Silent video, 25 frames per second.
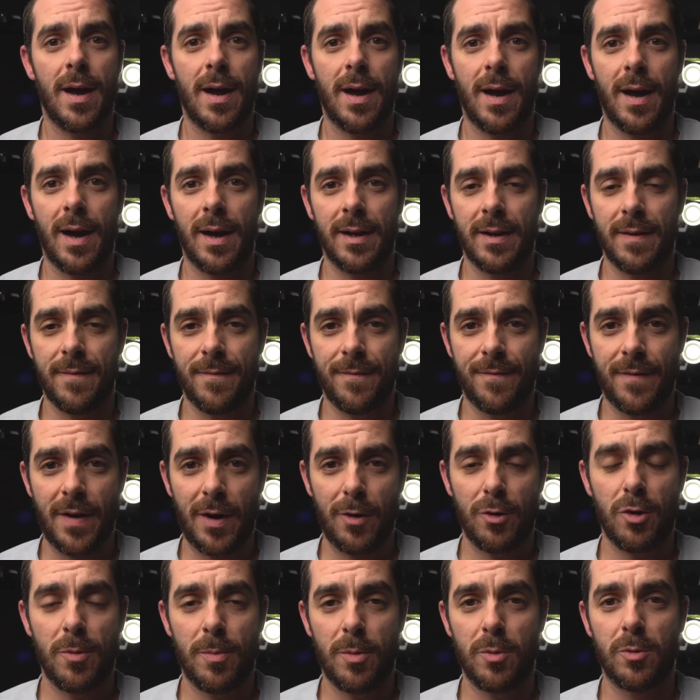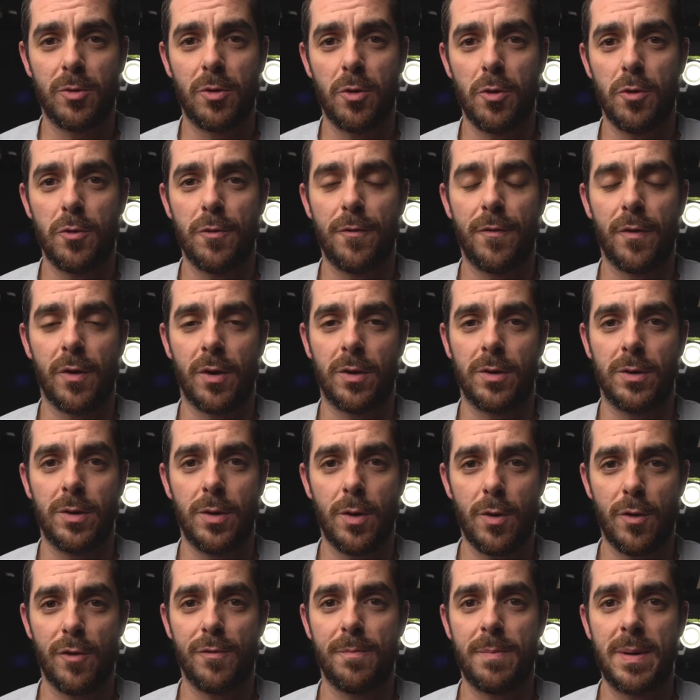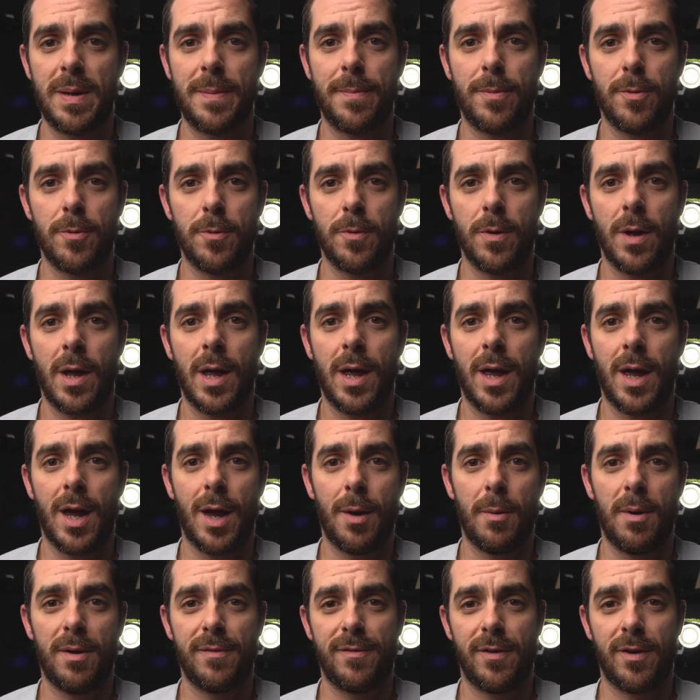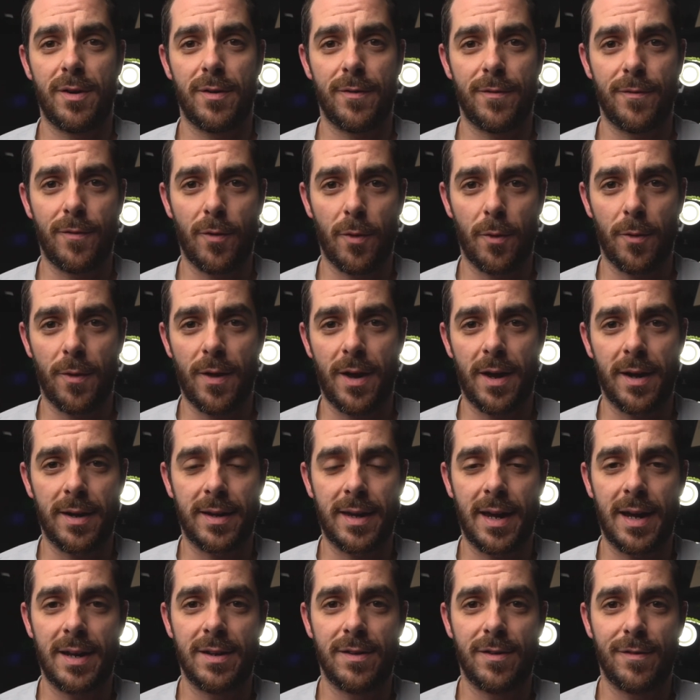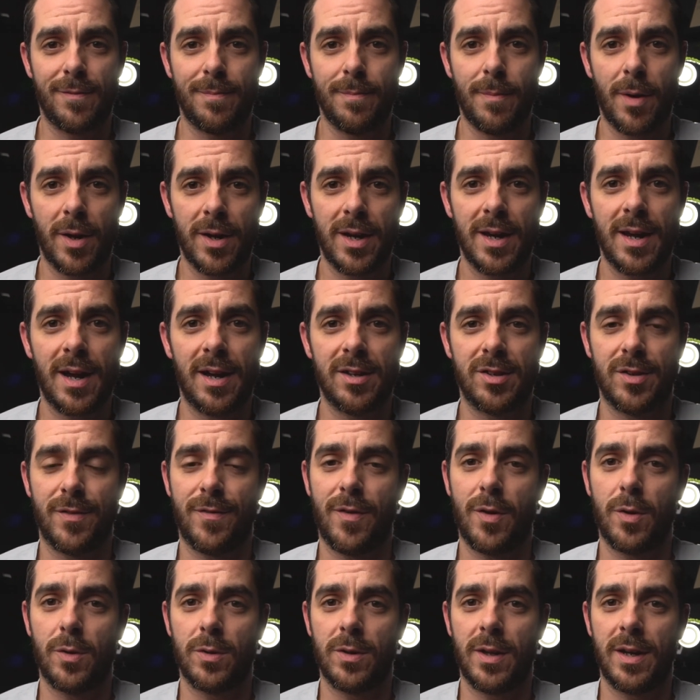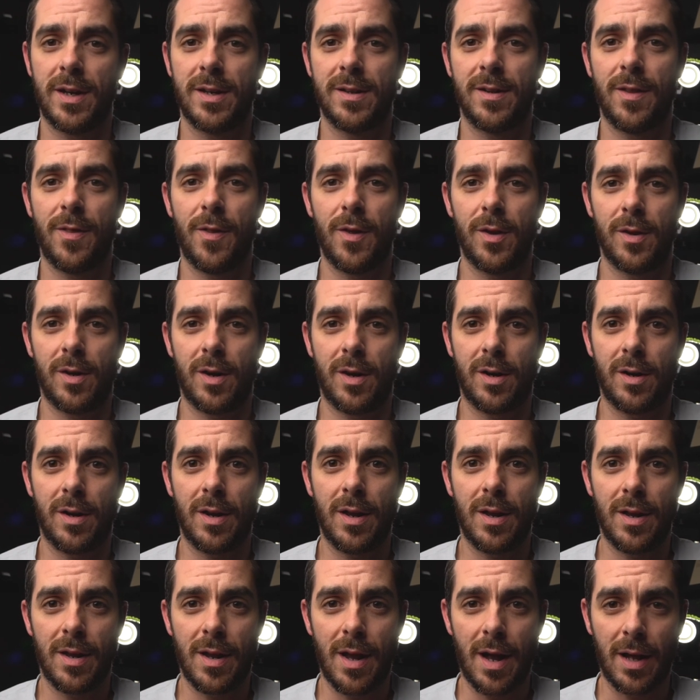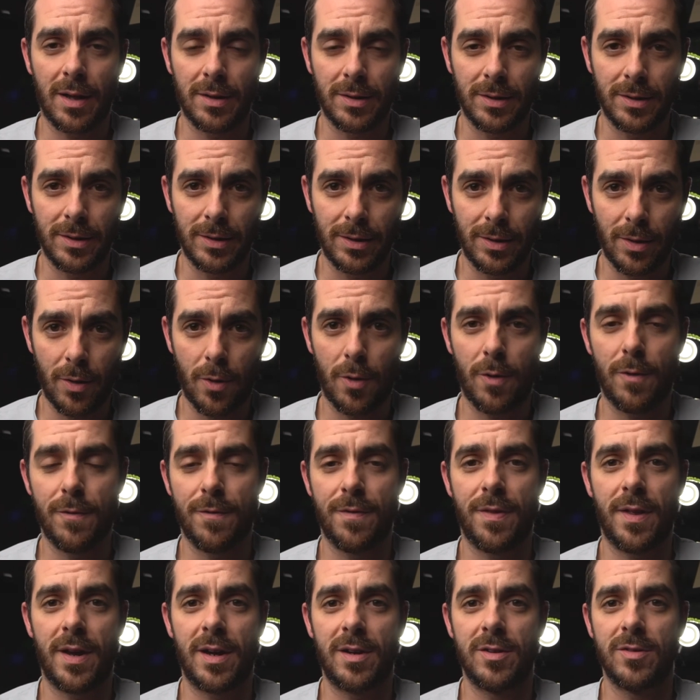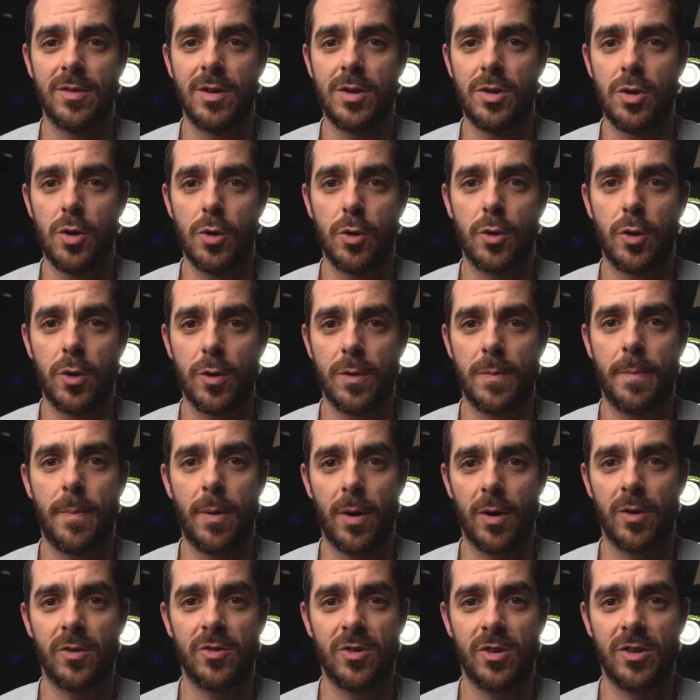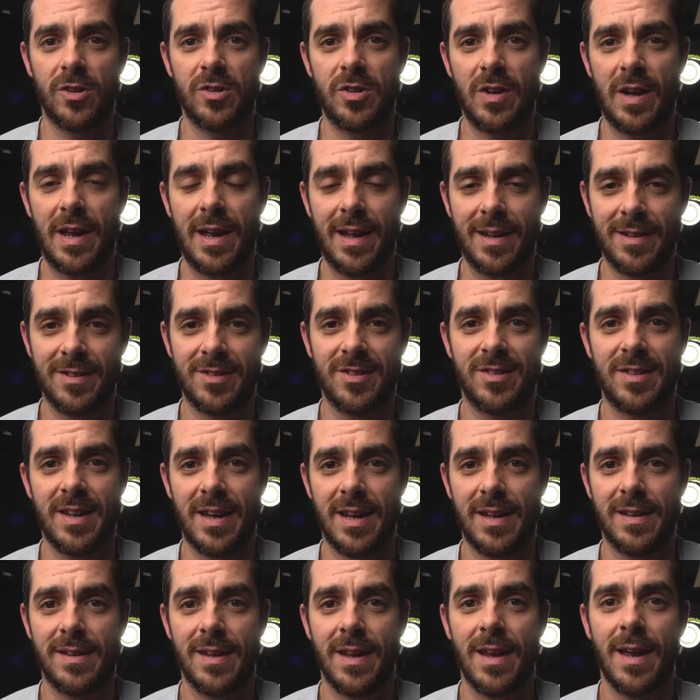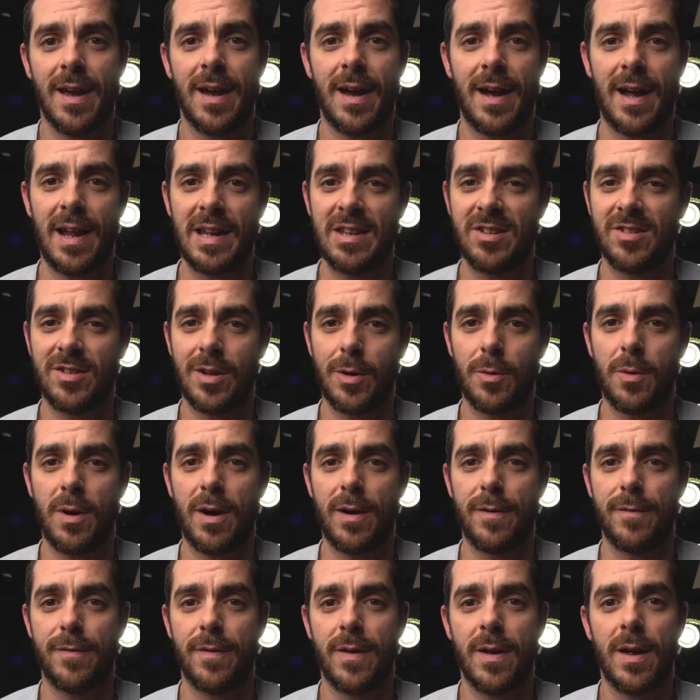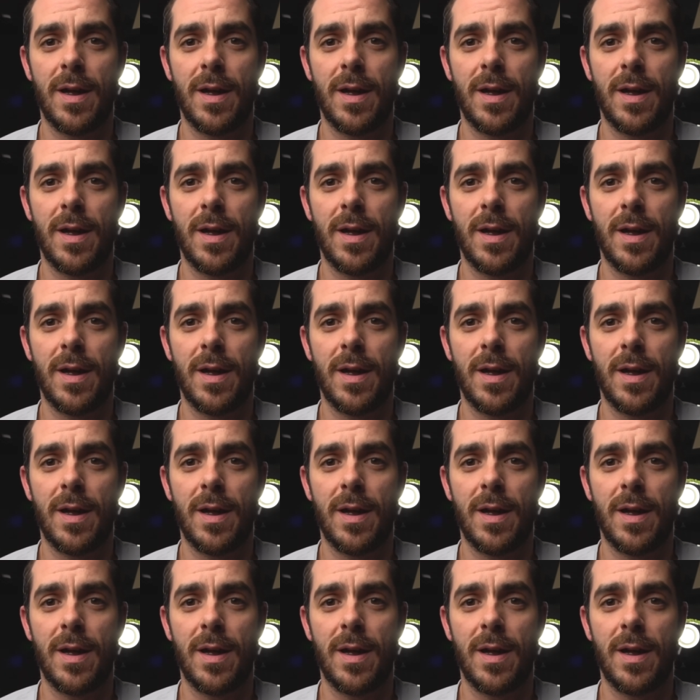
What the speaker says: an invaluable tool for a lot of people. However, for that kind of money, as I've outlined, there are a lot of things that you could purchase instead and still have